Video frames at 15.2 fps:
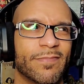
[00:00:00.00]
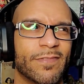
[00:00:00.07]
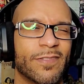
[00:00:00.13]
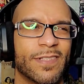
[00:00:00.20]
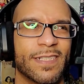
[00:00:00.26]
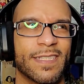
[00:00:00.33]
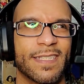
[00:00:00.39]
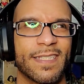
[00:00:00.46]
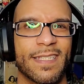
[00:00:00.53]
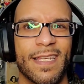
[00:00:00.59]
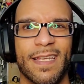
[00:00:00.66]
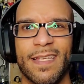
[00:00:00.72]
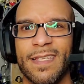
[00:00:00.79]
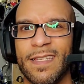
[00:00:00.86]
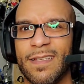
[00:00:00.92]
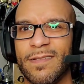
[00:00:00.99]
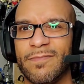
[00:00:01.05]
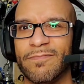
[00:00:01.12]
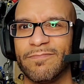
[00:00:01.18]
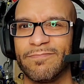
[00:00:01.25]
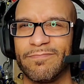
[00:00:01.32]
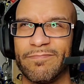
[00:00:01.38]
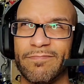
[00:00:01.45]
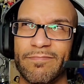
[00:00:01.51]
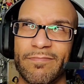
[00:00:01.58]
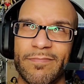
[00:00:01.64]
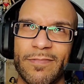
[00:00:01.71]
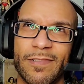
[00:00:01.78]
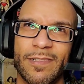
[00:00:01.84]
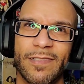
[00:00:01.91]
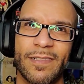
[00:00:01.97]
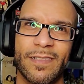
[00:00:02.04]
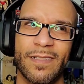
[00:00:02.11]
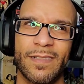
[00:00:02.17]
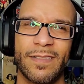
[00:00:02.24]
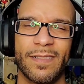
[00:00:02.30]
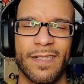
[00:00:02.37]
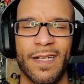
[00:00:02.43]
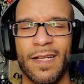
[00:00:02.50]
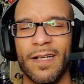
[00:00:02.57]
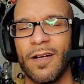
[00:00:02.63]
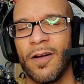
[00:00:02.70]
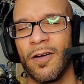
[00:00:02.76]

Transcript: you could say, well, not